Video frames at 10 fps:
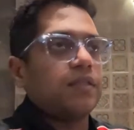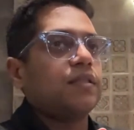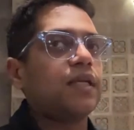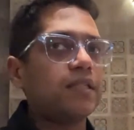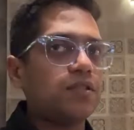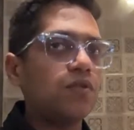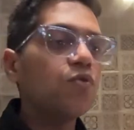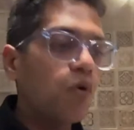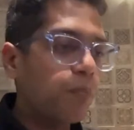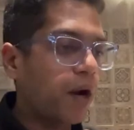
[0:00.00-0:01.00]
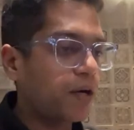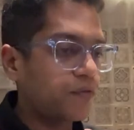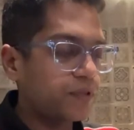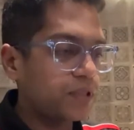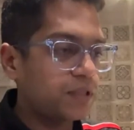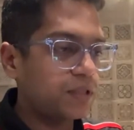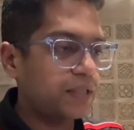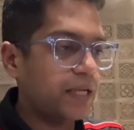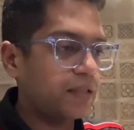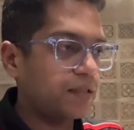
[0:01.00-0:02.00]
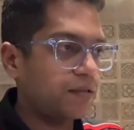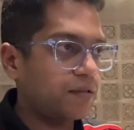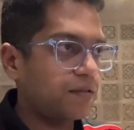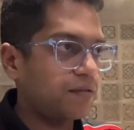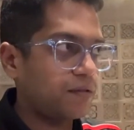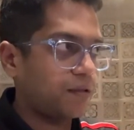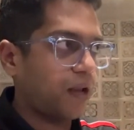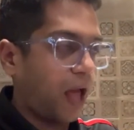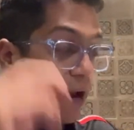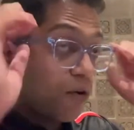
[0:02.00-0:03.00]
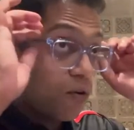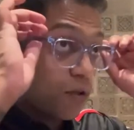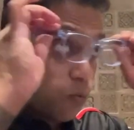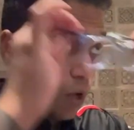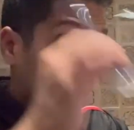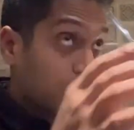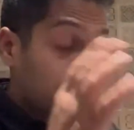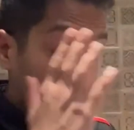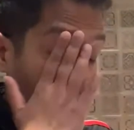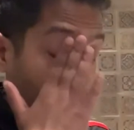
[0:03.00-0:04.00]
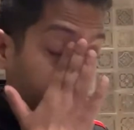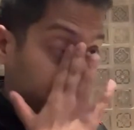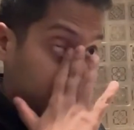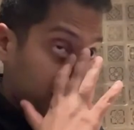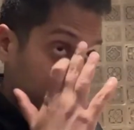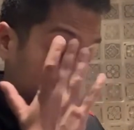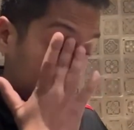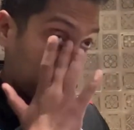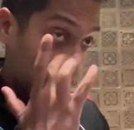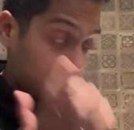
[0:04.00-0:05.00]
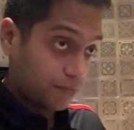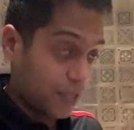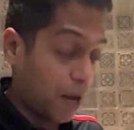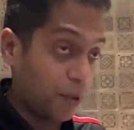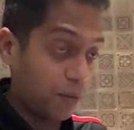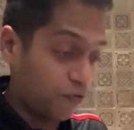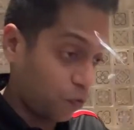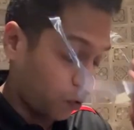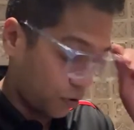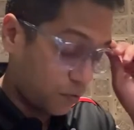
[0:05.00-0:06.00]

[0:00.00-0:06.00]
There is no part of his. I don't know the one thing that's happened that has happened before.